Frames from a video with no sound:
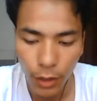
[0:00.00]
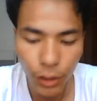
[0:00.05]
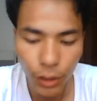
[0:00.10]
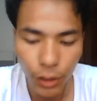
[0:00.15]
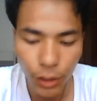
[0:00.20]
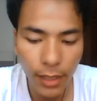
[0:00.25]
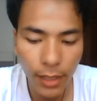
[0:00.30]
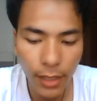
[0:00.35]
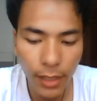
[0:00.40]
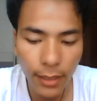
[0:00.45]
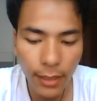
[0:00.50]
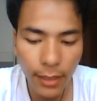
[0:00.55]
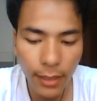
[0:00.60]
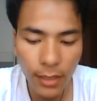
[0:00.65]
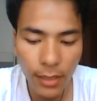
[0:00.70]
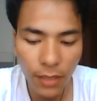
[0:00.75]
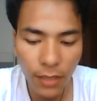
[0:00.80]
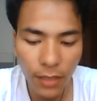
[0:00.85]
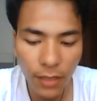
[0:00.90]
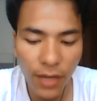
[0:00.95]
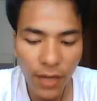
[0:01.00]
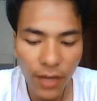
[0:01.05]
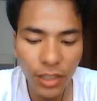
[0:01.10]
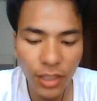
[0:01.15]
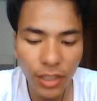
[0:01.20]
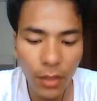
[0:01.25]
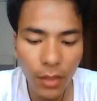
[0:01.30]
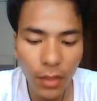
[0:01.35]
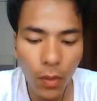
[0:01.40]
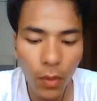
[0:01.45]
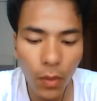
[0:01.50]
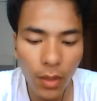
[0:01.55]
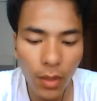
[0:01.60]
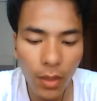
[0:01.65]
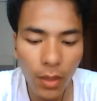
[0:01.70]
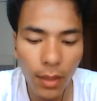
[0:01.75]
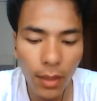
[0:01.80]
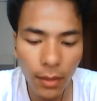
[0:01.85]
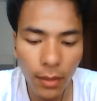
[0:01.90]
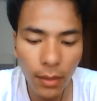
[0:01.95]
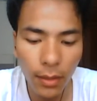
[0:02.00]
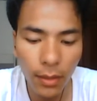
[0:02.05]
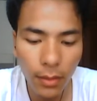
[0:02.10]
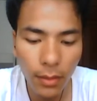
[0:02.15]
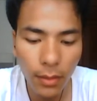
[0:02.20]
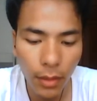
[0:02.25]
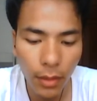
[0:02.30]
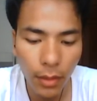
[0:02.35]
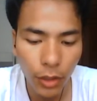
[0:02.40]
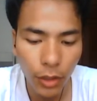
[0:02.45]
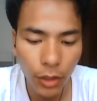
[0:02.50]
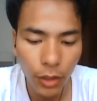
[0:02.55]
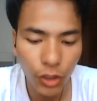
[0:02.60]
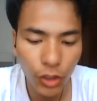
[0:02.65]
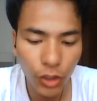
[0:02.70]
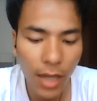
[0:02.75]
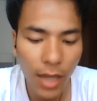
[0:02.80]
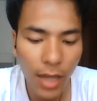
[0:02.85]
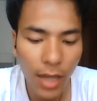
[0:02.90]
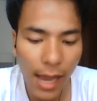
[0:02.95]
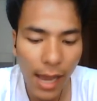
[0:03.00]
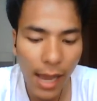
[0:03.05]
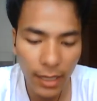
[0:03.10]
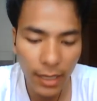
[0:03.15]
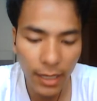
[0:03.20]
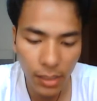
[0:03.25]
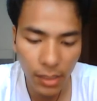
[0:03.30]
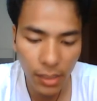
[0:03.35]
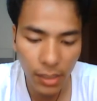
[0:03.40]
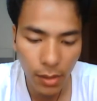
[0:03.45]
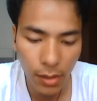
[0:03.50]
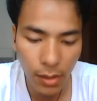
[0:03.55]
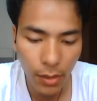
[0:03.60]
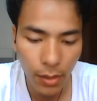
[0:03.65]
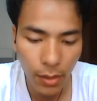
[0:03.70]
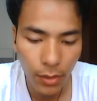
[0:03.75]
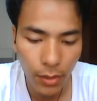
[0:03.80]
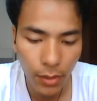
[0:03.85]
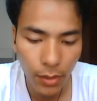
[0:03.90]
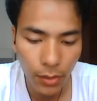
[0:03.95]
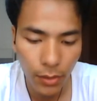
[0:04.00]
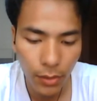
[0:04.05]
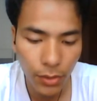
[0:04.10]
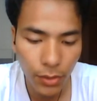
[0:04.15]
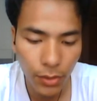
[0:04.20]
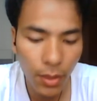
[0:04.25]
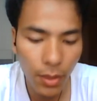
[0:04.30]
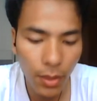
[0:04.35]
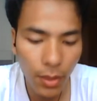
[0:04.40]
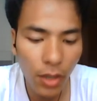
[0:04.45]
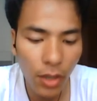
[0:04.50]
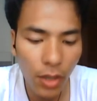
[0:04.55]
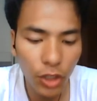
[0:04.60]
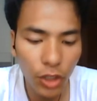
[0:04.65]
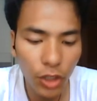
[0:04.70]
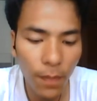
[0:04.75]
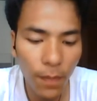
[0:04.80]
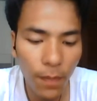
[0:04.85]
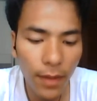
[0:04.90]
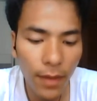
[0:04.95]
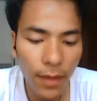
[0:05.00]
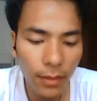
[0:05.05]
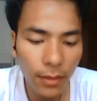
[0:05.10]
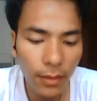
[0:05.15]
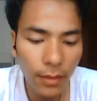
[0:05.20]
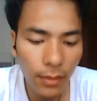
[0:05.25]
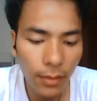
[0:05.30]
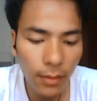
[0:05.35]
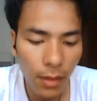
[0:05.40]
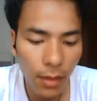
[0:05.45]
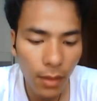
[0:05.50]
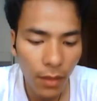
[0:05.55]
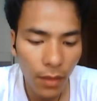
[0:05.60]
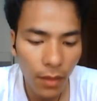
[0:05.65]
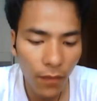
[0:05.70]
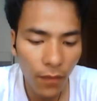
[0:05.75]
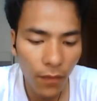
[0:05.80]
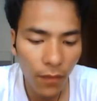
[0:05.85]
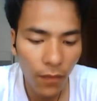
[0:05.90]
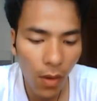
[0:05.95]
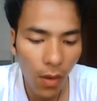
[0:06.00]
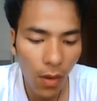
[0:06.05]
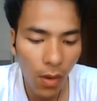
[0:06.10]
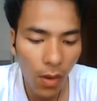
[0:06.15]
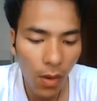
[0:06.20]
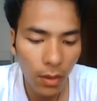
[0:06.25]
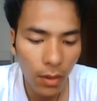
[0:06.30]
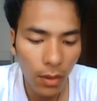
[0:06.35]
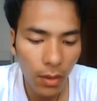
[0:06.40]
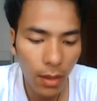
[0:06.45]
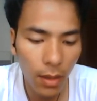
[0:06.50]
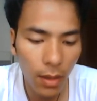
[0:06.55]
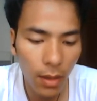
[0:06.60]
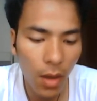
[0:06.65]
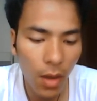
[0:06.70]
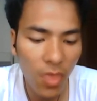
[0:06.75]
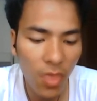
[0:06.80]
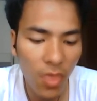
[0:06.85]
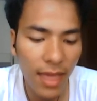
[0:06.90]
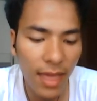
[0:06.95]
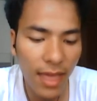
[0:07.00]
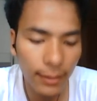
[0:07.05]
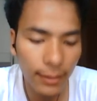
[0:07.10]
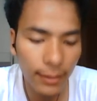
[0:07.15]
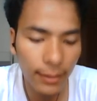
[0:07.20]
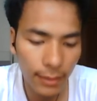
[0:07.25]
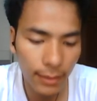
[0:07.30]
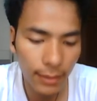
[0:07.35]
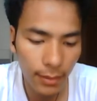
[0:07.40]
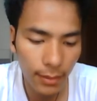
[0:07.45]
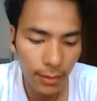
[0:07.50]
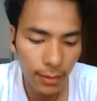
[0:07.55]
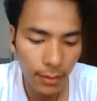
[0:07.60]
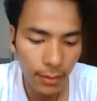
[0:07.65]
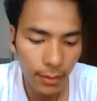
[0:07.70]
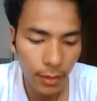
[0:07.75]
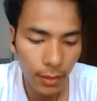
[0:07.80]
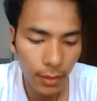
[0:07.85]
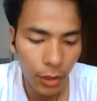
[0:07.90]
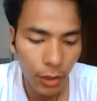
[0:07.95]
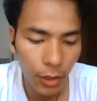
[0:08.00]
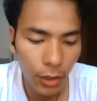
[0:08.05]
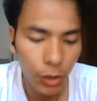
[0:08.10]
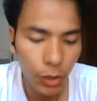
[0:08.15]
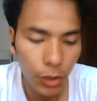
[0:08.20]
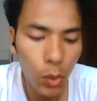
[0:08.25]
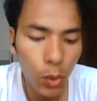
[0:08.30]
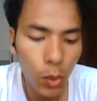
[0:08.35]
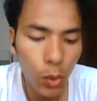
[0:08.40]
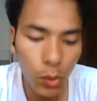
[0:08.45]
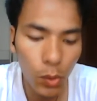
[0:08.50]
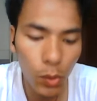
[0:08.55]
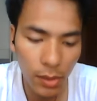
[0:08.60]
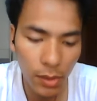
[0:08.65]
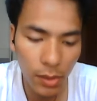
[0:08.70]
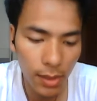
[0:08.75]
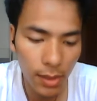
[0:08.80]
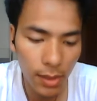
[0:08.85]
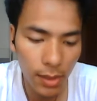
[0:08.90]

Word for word: Shin is a fashionable girl. She likes to go shopping for clothes and shoes.